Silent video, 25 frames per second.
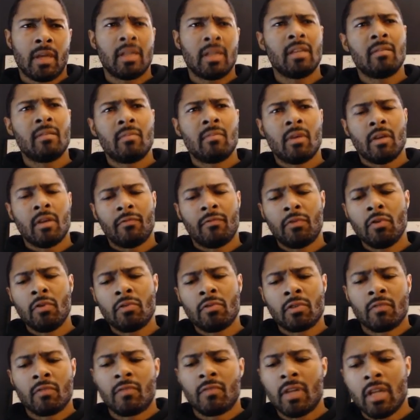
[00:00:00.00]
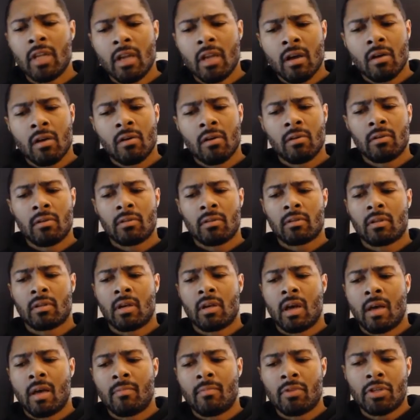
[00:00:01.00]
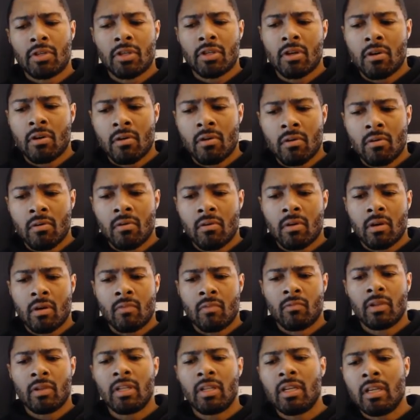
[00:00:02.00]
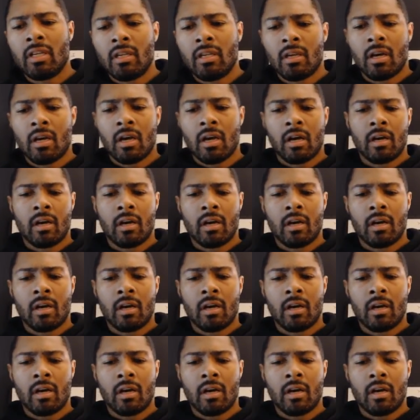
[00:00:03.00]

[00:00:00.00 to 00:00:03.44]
And in future videos, I'm gonna show really,